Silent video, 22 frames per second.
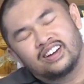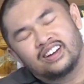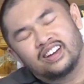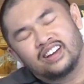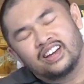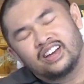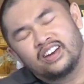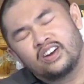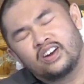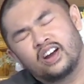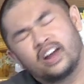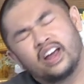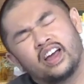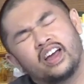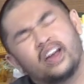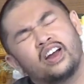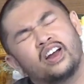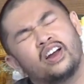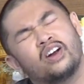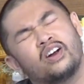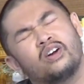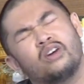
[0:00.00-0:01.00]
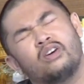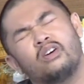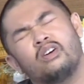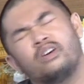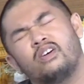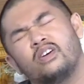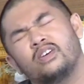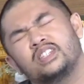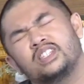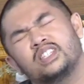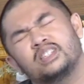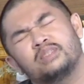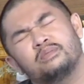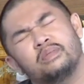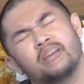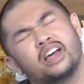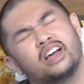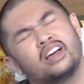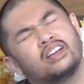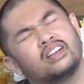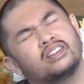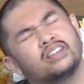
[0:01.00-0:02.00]
And her hair, oh, it
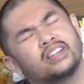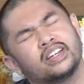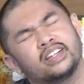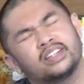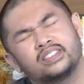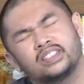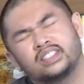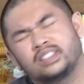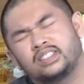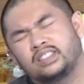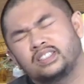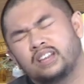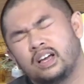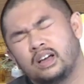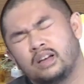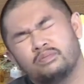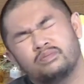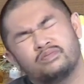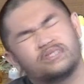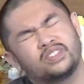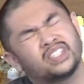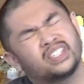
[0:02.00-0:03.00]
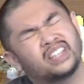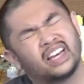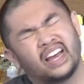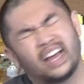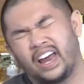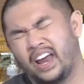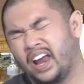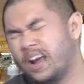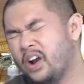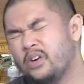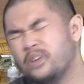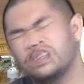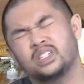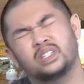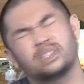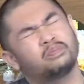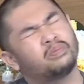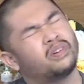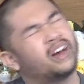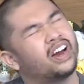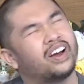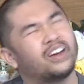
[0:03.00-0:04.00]
smelled like some
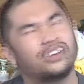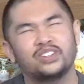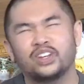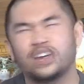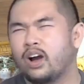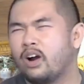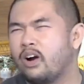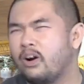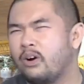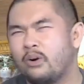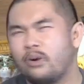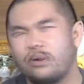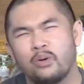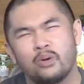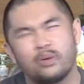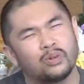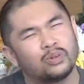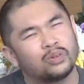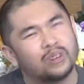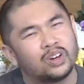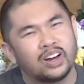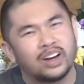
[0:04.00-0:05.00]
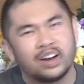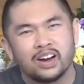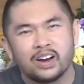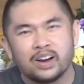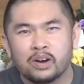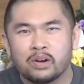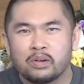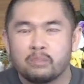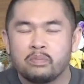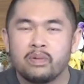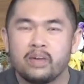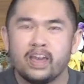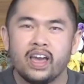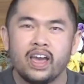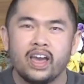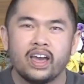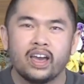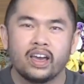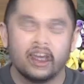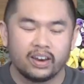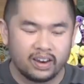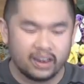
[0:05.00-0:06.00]
hairspray. I was like, oh,
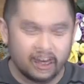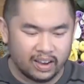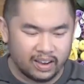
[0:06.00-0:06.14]
man.